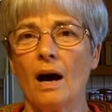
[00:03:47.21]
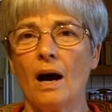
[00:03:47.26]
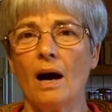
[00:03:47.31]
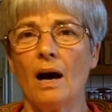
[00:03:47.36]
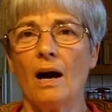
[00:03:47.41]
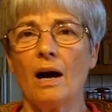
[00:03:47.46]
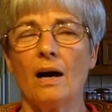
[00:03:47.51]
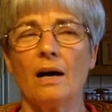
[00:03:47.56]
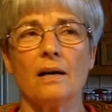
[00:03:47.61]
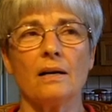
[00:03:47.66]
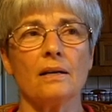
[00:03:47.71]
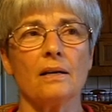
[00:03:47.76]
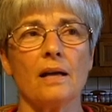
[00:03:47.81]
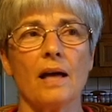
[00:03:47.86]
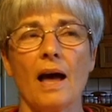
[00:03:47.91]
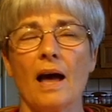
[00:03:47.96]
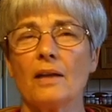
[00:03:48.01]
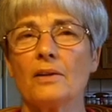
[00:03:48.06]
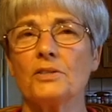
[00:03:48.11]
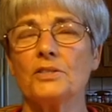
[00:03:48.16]

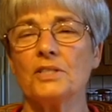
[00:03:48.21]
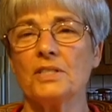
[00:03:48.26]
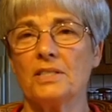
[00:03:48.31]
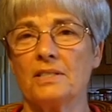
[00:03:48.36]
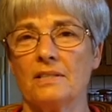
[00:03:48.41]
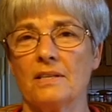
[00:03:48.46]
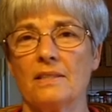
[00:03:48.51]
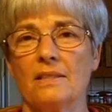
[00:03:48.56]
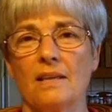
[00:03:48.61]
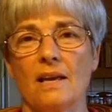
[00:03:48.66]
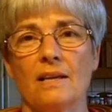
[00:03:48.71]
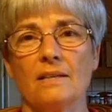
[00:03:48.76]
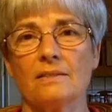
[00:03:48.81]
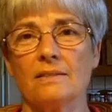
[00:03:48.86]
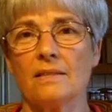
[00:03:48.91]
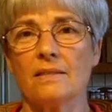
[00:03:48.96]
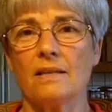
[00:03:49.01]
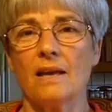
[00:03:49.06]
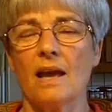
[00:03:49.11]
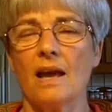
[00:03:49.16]
allergies to things
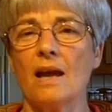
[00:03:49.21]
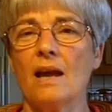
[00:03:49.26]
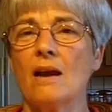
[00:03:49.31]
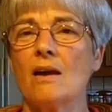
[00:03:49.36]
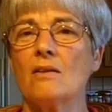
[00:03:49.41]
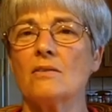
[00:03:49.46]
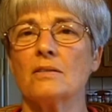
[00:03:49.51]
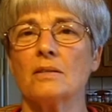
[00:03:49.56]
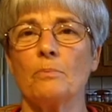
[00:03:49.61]
in the air,